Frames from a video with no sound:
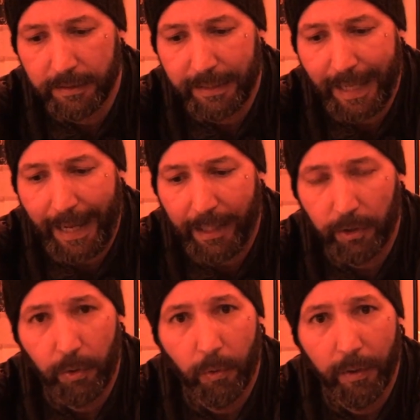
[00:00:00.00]
of the
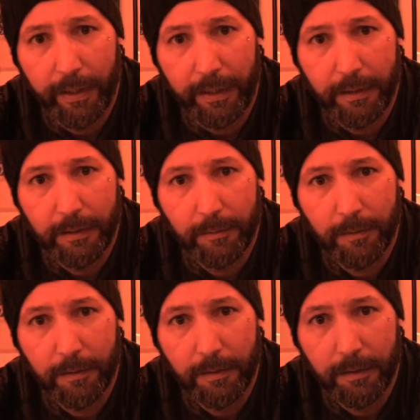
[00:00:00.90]
allegory
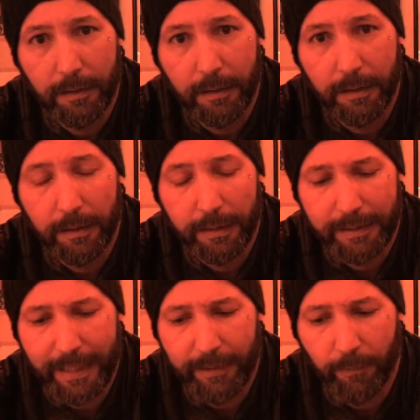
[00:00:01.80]
uh,
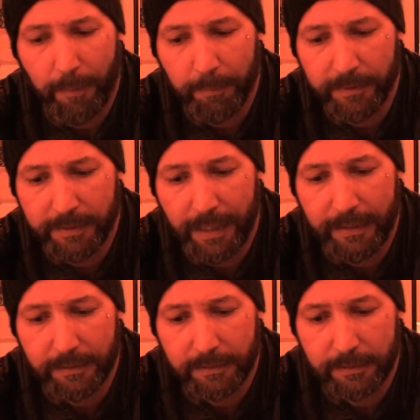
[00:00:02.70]
that it
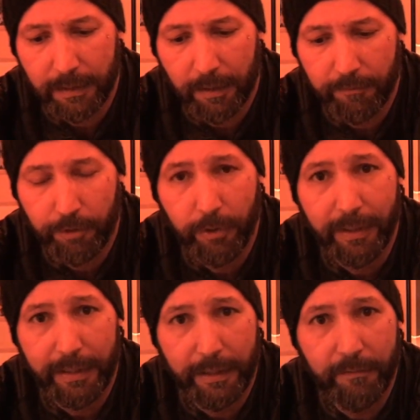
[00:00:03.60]
represents of good
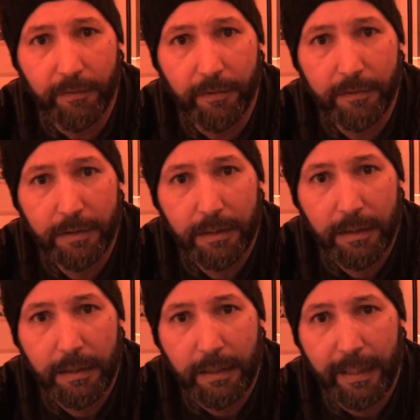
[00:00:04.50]
and evil
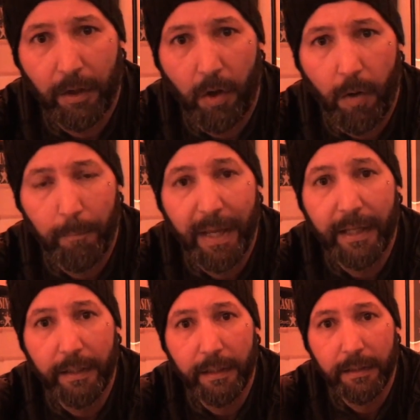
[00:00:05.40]
in all
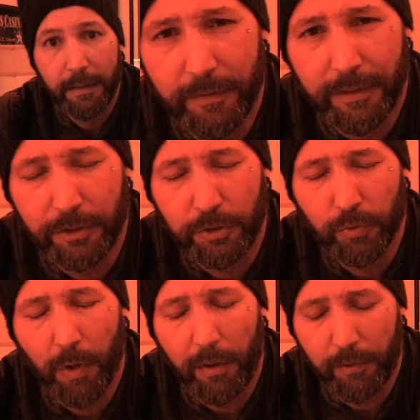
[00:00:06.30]
men. This
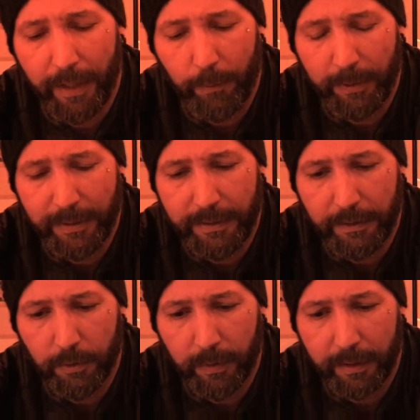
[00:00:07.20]
struggle that we
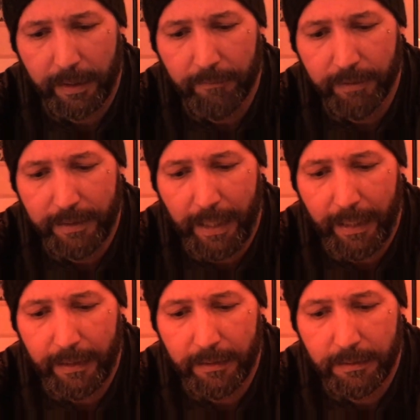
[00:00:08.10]
deal with every
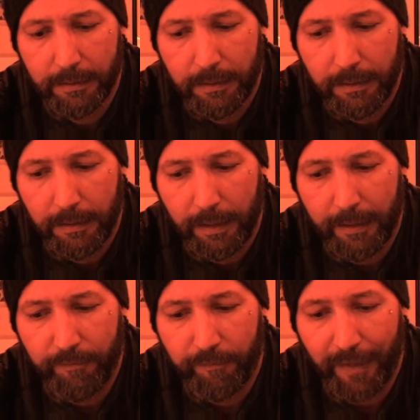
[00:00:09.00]
day
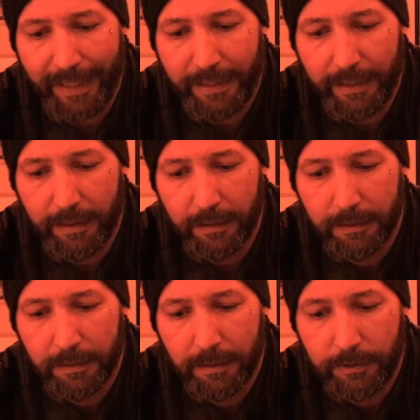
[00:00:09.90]
in fighting
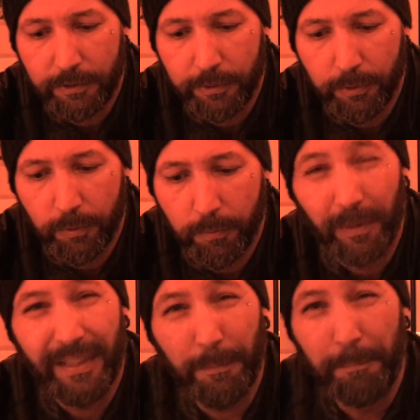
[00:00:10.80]
to
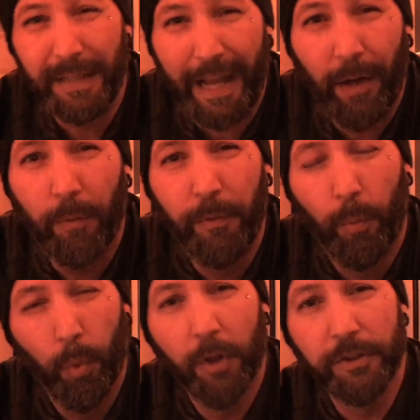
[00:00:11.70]
keep down the
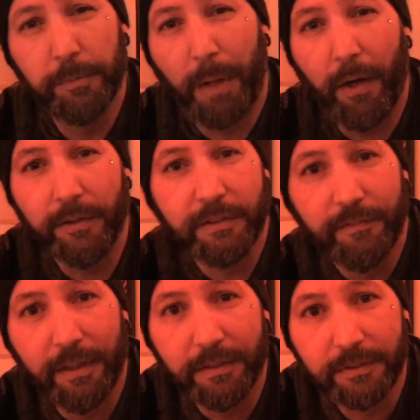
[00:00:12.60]
worst parts of
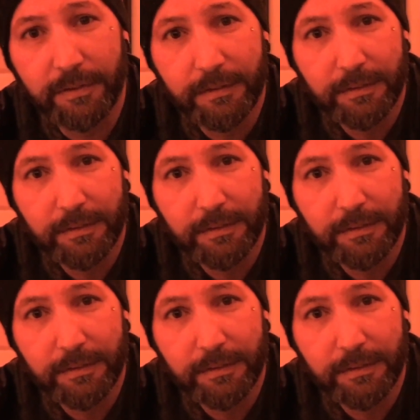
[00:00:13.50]
us